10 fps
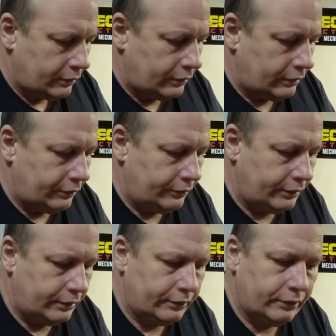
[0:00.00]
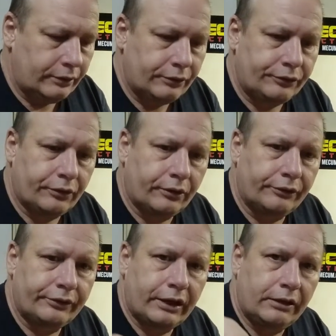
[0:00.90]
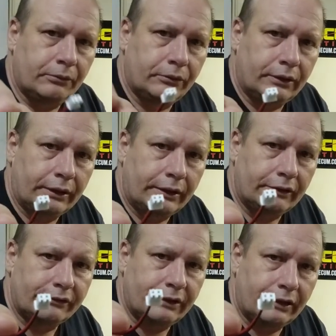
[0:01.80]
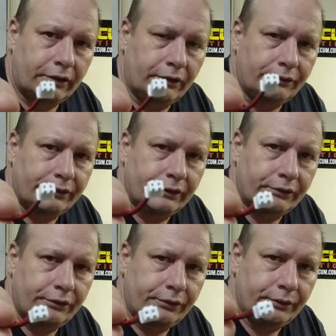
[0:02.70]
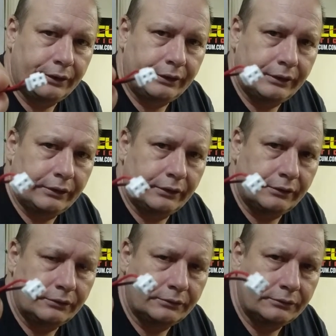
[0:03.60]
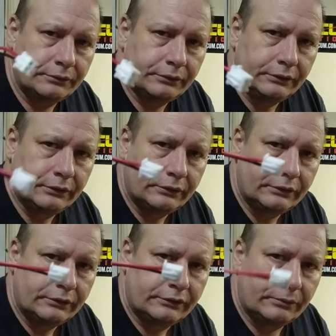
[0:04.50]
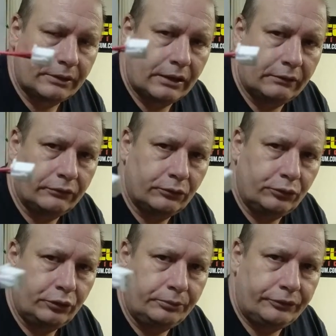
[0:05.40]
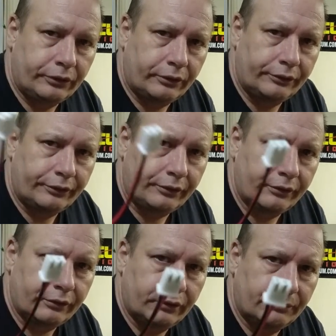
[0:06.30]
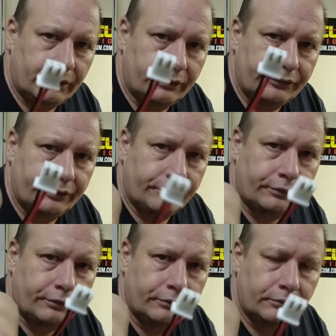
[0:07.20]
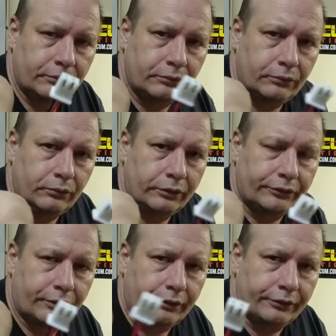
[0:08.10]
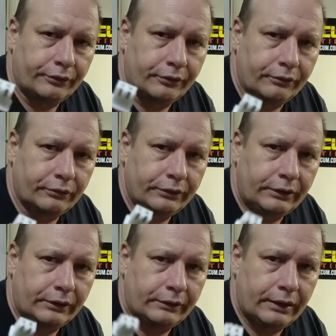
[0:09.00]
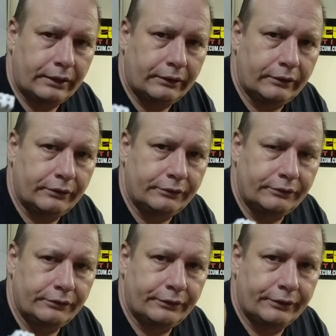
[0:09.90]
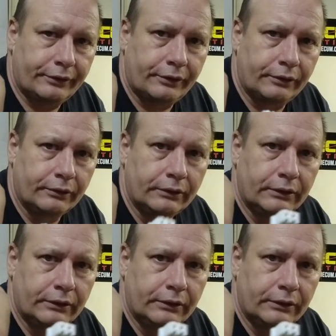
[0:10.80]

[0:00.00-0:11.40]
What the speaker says: And then you get another charge cable. I guess that goes into a some kind of a whoop charger. I'm not sure what charger in that is there,